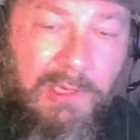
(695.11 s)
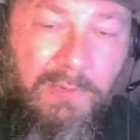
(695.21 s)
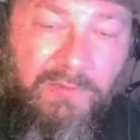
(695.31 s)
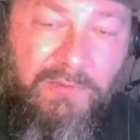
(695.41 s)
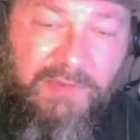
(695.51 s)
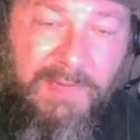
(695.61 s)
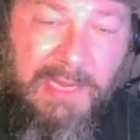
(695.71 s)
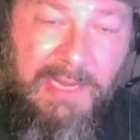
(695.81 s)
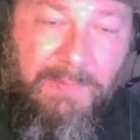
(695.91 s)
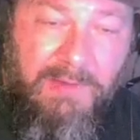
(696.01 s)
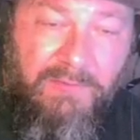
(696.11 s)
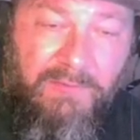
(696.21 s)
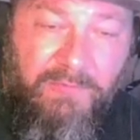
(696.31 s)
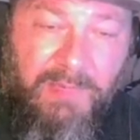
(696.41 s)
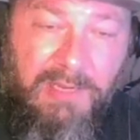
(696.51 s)
we'll see what happens
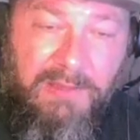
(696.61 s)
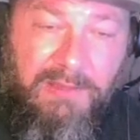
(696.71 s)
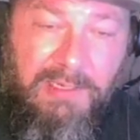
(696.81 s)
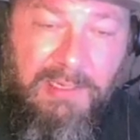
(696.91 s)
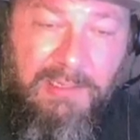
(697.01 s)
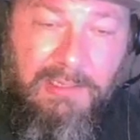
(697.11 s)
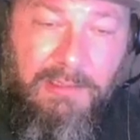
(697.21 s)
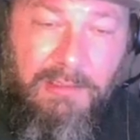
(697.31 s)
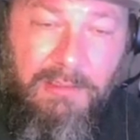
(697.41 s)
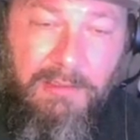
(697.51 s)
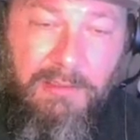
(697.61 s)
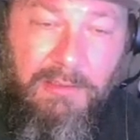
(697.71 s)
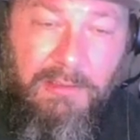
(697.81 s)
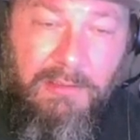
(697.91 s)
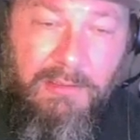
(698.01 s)
by the
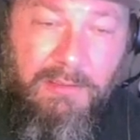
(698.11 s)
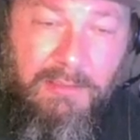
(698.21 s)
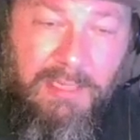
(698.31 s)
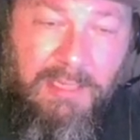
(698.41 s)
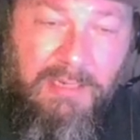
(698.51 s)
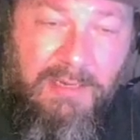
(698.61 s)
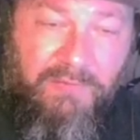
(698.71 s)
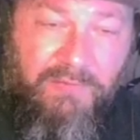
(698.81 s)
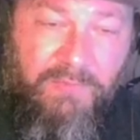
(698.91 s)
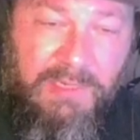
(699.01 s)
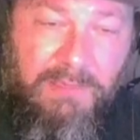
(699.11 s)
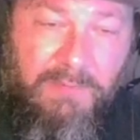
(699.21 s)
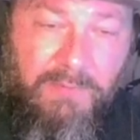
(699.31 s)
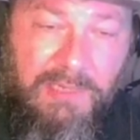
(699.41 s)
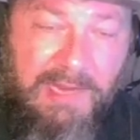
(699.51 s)
end of next week when I have to